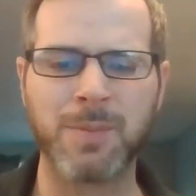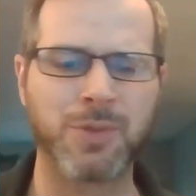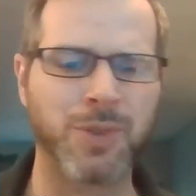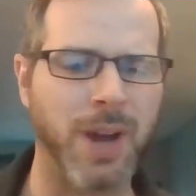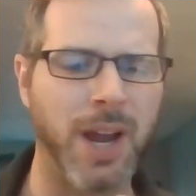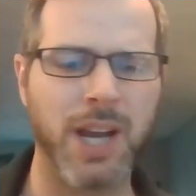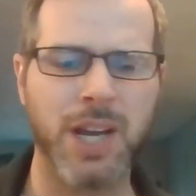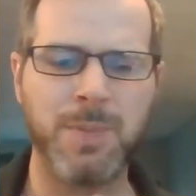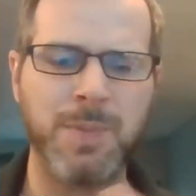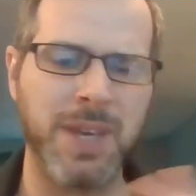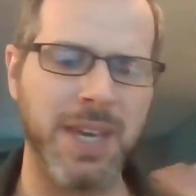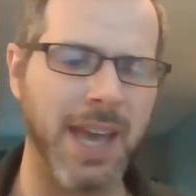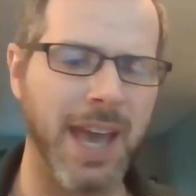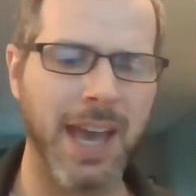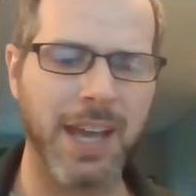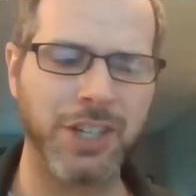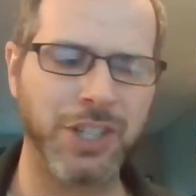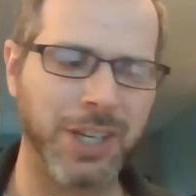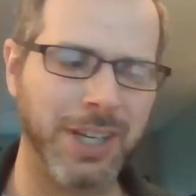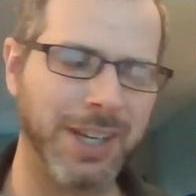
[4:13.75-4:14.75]
trying to be
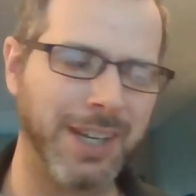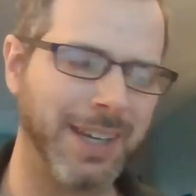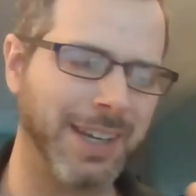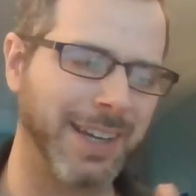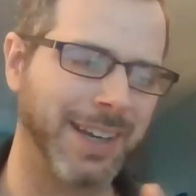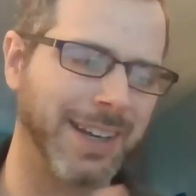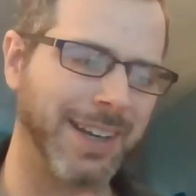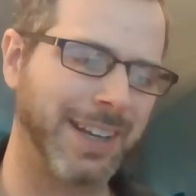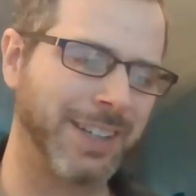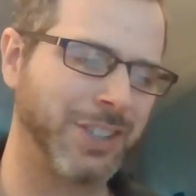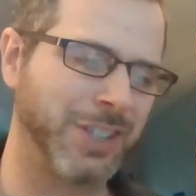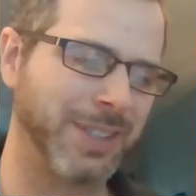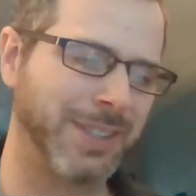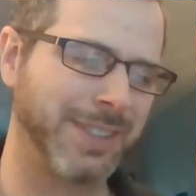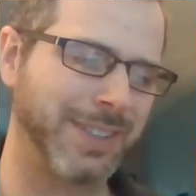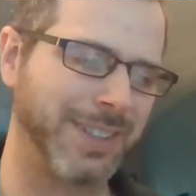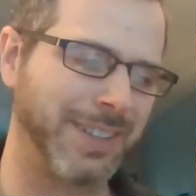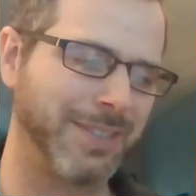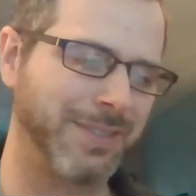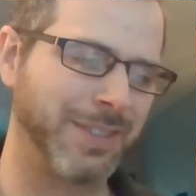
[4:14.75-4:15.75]
edgy, and
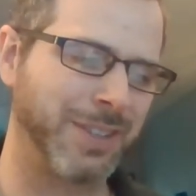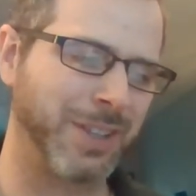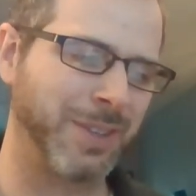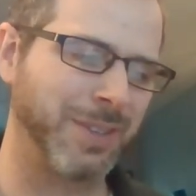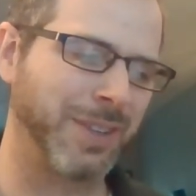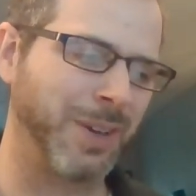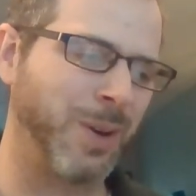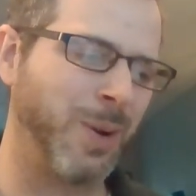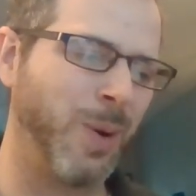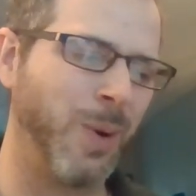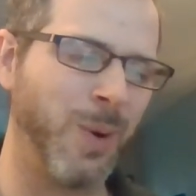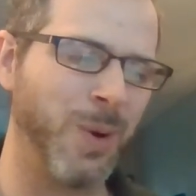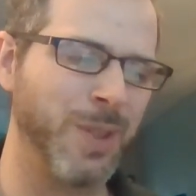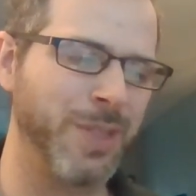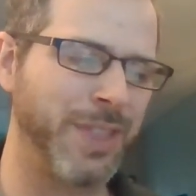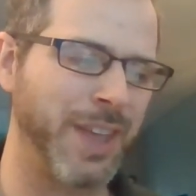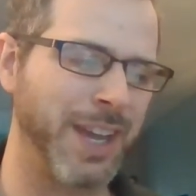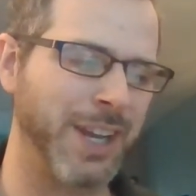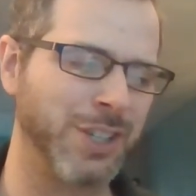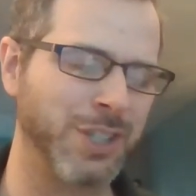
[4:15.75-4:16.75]
the whole
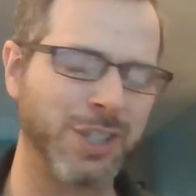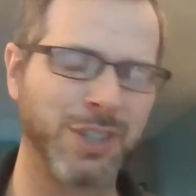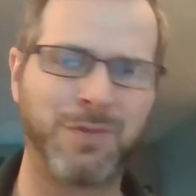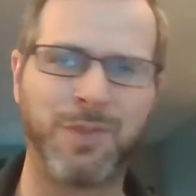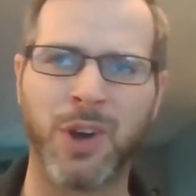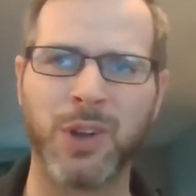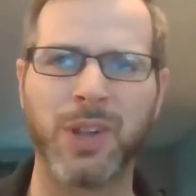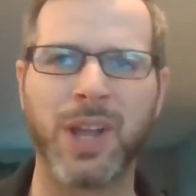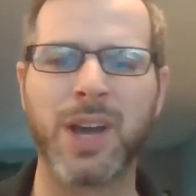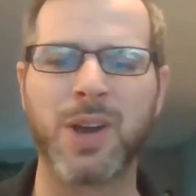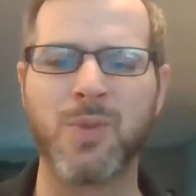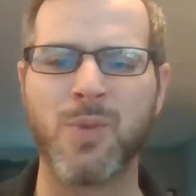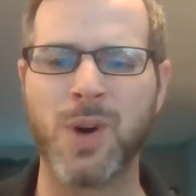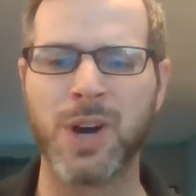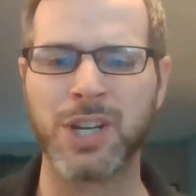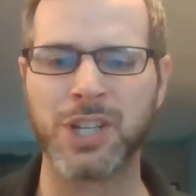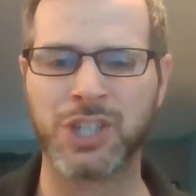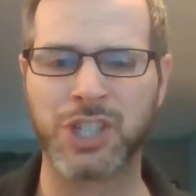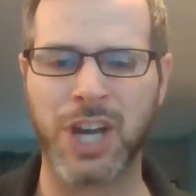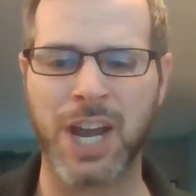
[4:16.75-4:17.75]
thing just felt like
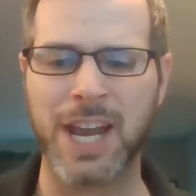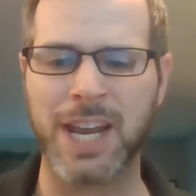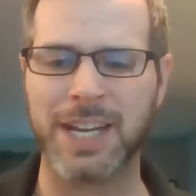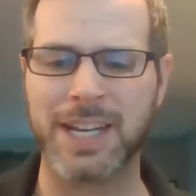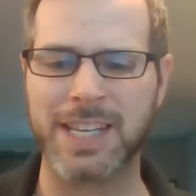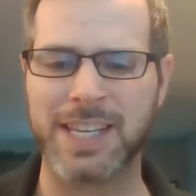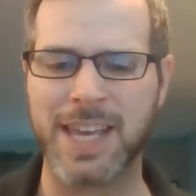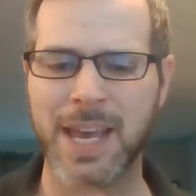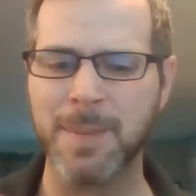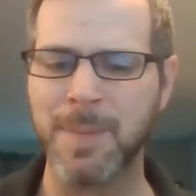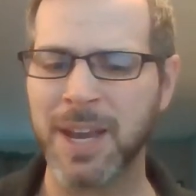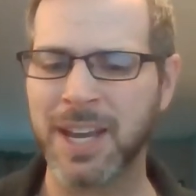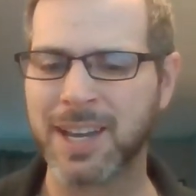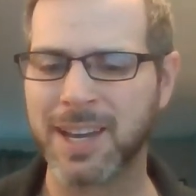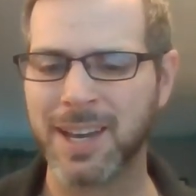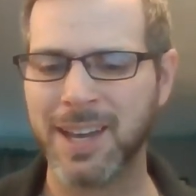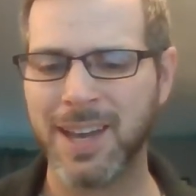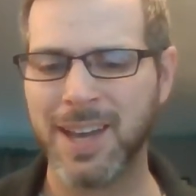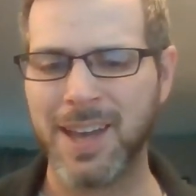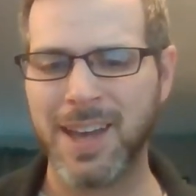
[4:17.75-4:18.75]
one giant gimmick,